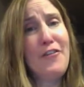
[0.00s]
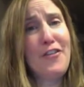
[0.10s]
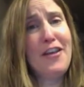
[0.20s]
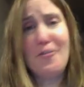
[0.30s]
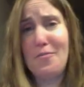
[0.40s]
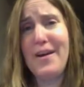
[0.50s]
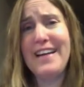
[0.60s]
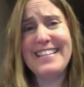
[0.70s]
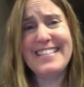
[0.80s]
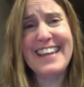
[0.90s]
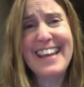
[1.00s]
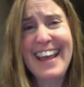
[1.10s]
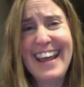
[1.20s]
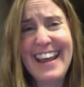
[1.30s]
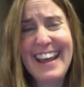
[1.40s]
thing is
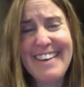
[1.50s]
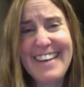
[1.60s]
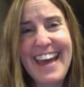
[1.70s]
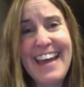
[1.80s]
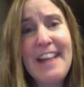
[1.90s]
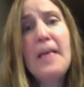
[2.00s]
pregnancy, okay?